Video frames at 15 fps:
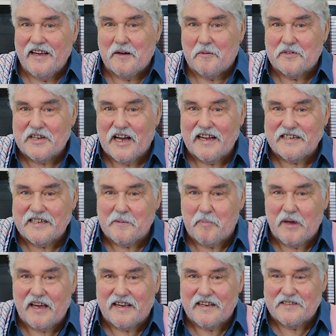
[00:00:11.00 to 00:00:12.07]
it was Auntie
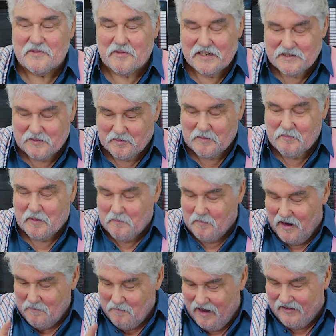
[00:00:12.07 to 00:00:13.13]
Peggy's recipe, but
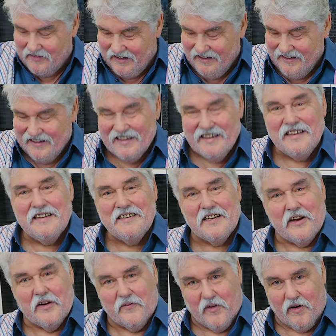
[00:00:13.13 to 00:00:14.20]
my mother
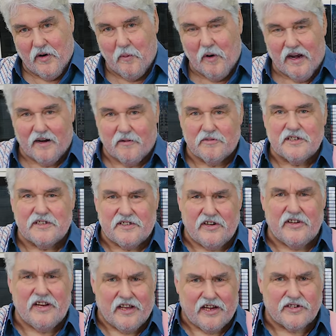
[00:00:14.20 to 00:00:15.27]
did it very well and it was
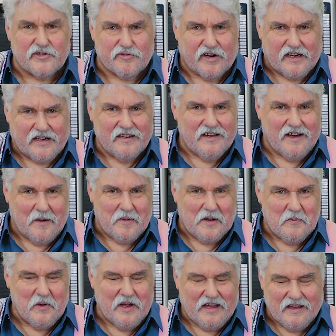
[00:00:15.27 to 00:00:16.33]
certainly a treat. I
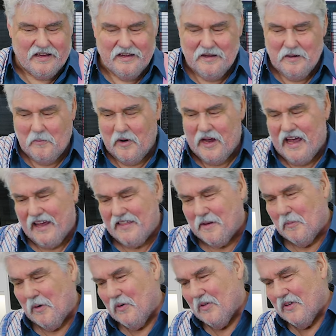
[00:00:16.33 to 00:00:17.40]
mean, we, we had
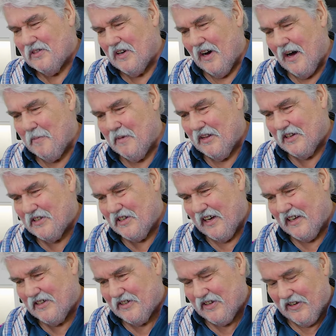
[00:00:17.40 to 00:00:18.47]
them all the time in the
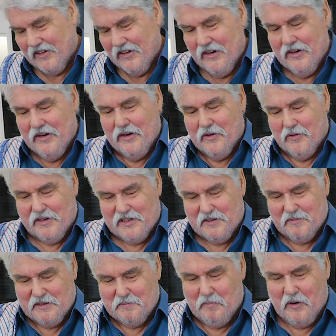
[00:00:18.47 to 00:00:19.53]
sense that
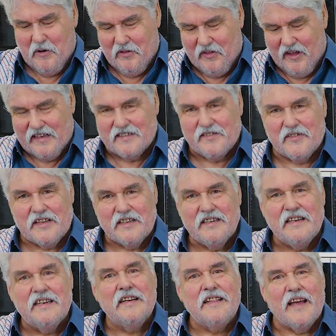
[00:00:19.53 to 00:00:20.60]
Christmas, birthdays, everything.
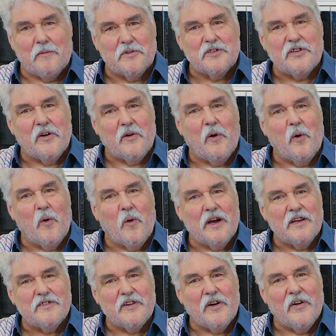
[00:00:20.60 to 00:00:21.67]
That was
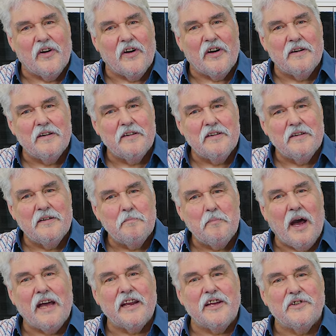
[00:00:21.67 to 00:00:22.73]
always her
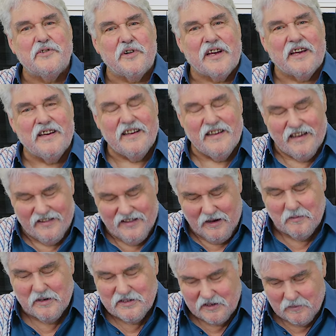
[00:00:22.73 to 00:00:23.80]
party trick and
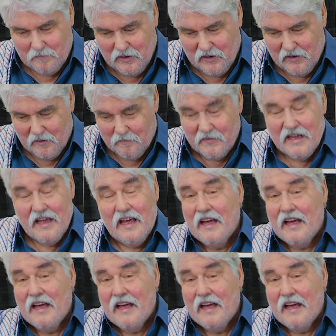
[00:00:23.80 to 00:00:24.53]
they were superb.